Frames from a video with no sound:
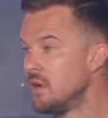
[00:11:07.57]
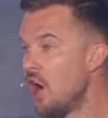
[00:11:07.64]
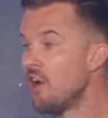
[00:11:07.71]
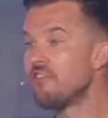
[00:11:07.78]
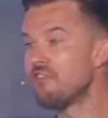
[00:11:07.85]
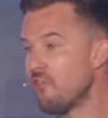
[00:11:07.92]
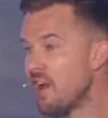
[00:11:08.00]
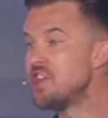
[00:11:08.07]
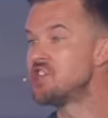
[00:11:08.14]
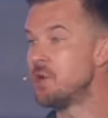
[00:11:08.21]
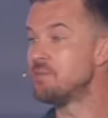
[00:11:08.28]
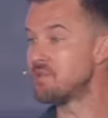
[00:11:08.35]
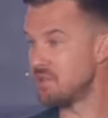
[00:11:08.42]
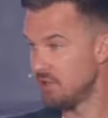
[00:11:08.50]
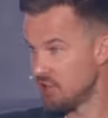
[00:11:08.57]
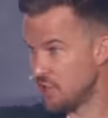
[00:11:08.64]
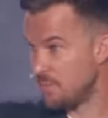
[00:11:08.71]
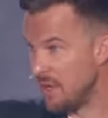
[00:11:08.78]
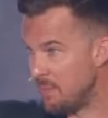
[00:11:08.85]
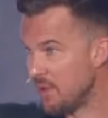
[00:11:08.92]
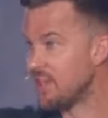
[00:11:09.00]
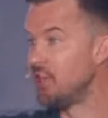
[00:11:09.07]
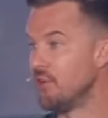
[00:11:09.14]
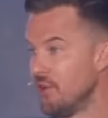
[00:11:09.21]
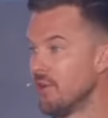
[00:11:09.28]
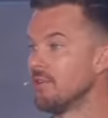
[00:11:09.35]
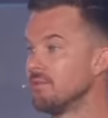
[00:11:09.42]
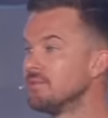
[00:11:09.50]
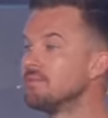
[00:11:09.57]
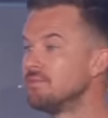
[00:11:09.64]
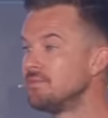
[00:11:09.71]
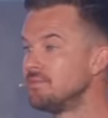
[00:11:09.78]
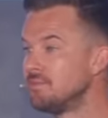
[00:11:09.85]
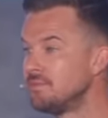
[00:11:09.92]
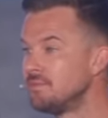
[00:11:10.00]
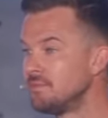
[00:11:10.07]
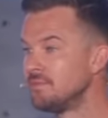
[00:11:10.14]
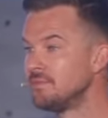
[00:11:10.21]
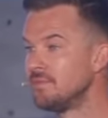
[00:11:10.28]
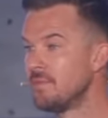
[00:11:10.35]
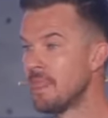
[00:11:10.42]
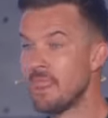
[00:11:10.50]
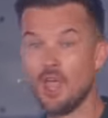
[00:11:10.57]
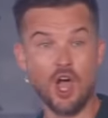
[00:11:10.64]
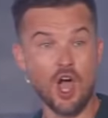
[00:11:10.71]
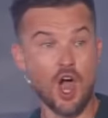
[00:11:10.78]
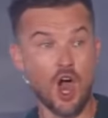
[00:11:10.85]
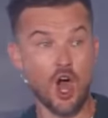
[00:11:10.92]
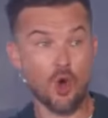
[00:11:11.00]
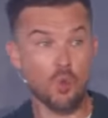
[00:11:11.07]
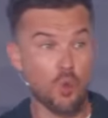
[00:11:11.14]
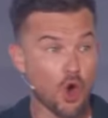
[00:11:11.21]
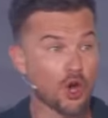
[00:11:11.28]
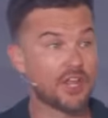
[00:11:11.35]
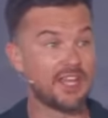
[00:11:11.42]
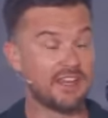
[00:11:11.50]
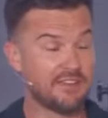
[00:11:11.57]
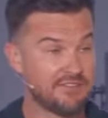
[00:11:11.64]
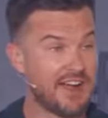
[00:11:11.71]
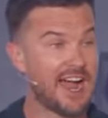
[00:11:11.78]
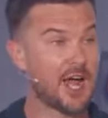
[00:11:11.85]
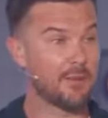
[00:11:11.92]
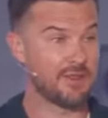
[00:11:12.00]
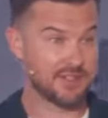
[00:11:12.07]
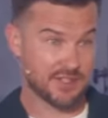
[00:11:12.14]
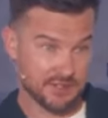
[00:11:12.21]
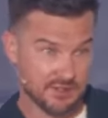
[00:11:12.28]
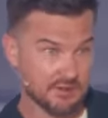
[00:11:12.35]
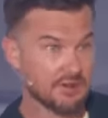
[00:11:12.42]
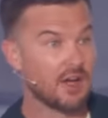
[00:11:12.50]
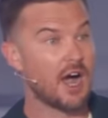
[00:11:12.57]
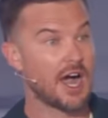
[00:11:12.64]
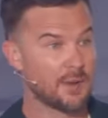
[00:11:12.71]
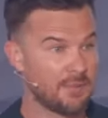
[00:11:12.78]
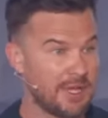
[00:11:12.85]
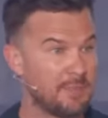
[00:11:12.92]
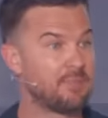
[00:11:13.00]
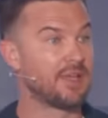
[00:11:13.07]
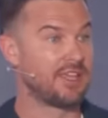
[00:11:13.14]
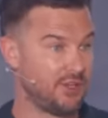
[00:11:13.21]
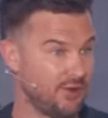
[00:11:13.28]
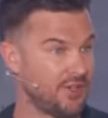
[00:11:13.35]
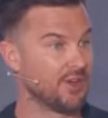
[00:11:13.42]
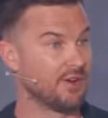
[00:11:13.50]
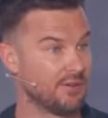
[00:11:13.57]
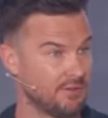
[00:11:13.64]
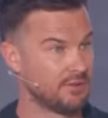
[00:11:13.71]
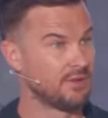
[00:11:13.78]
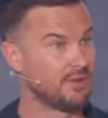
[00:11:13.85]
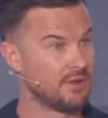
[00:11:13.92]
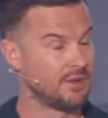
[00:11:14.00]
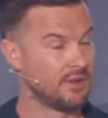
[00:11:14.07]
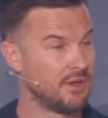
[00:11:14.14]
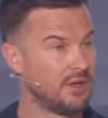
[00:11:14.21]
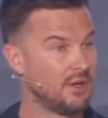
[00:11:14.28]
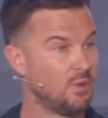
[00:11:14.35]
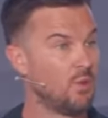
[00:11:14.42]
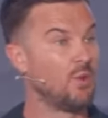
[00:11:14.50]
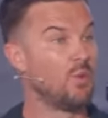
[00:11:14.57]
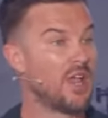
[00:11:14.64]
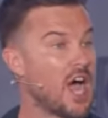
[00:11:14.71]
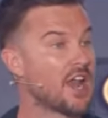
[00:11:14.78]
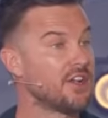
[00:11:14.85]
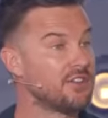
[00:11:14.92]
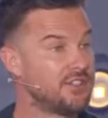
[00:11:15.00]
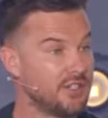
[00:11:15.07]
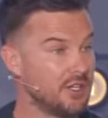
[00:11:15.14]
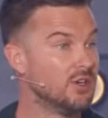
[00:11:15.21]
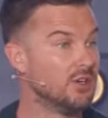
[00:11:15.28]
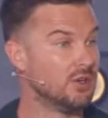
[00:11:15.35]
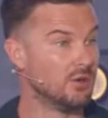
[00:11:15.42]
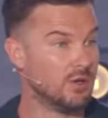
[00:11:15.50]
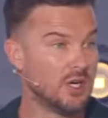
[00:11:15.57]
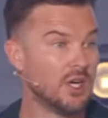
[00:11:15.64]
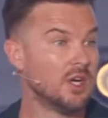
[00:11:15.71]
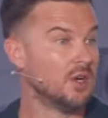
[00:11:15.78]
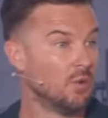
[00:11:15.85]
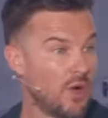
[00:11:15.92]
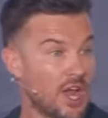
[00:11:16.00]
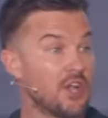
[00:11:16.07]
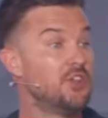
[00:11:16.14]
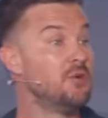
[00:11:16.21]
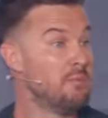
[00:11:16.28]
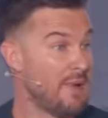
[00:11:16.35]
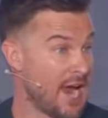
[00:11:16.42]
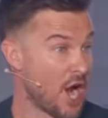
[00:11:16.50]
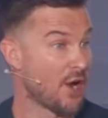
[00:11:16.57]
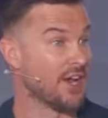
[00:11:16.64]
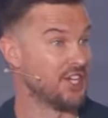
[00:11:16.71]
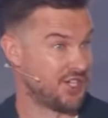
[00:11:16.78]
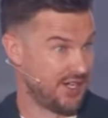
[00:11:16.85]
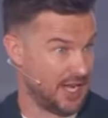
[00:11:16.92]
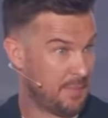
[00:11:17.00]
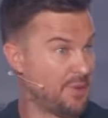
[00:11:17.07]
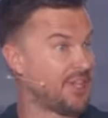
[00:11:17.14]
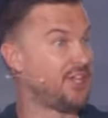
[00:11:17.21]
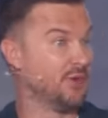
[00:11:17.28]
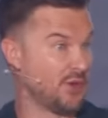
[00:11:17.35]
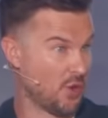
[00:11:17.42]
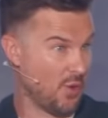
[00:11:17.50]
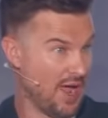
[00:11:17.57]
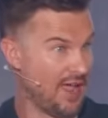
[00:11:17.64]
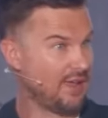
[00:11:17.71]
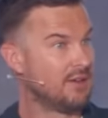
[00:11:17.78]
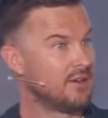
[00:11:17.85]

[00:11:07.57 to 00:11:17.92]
Our friendships should be peculiar. Our working environments ought to be peculiar. We ought to do marriage in a peculiar way.